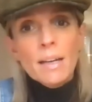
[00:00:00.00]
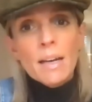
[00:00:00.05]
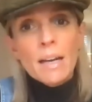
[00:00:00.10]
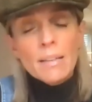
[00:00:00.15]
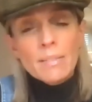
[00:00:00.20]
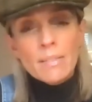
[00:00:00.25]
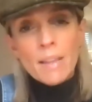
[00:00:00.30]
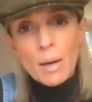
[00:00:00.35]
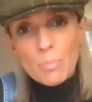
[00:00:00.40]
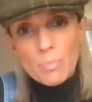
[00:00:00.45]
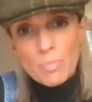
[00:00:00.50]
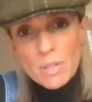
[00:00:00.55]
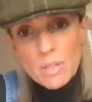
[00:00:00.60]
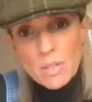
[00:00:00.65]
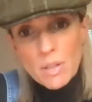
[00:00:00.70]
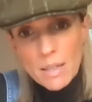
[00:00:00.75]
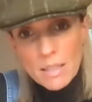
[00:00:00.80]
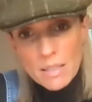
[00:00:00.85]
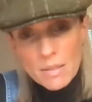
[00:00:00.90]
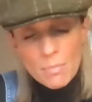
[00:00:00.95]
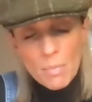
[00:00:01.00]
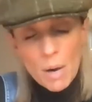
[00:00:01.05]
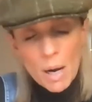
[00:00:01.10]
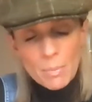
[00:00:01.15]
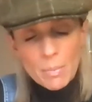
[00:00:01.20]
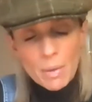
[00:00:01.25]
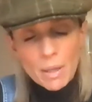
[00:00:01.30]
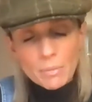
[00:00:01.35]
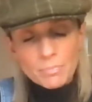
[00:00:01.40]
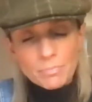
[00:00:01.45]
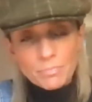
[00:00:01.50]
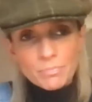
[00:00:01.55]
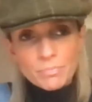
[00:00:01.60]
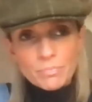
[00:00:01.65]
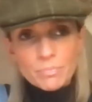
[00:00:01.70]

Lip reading: at that precise moment.